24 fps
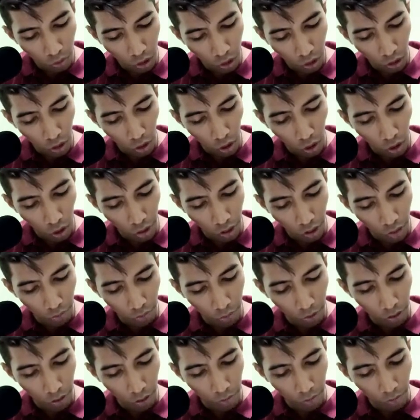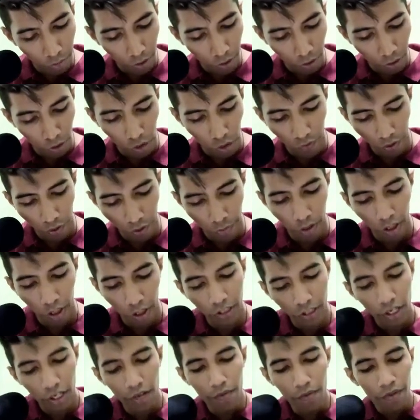odd number plus of I,
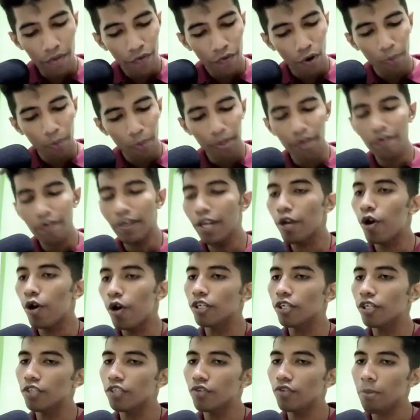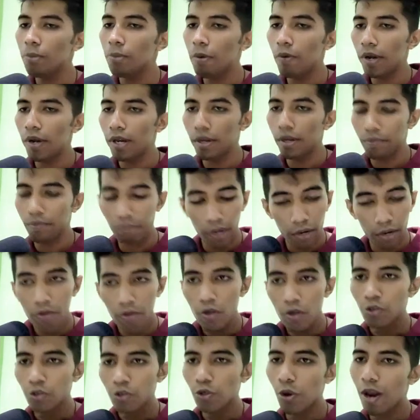because from even and odd this will be one number.
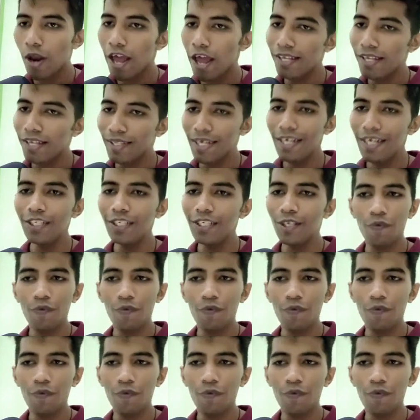So like this we're